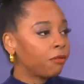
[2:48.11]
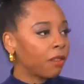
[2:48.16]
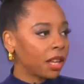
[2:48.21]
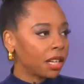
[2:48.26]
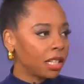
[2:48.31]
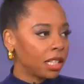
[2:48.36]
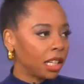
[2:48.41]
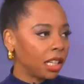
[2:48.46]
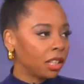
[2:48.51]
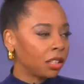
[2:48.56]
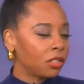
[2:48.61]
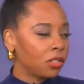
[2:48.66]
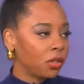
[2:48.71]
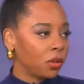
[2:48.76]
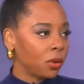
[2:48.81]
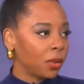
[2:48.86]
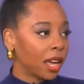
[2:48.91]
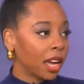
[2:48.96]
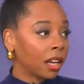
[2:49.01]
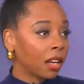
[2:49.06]
funding
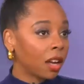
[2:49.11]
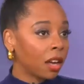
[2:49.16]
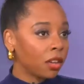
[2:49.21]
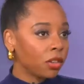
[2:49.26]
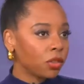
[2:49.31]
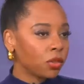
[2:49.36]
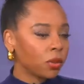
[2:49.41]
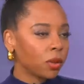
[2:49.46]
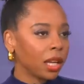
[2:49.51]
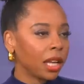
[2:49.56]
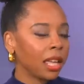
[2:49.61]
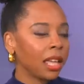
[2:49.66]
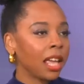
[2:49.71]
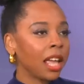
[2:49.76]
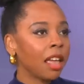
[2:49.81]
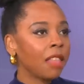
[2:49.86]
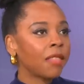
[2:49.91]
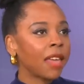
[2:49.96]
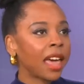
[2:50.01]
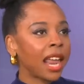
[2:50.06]
to that country
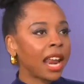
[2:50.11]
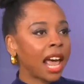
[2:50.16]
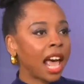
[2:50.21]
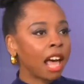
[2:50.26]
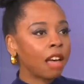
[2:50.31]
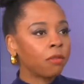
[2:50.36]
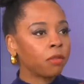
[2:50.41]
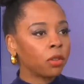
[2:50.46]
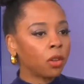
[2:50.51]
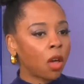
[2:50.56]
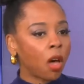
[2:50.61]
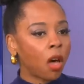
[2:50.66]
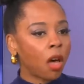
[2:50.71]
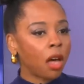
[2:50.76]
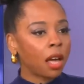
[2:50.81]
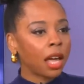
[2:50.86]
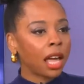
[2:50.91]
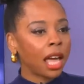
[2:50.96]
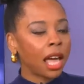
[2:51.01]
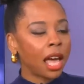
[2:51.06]
that have
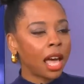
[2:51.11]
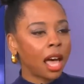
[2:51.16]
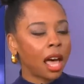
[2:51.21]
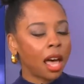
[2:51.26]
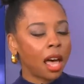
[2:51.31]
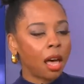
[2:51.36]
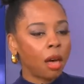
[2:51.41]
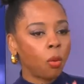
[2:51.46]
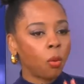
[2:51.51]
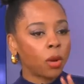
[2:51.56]
long uh,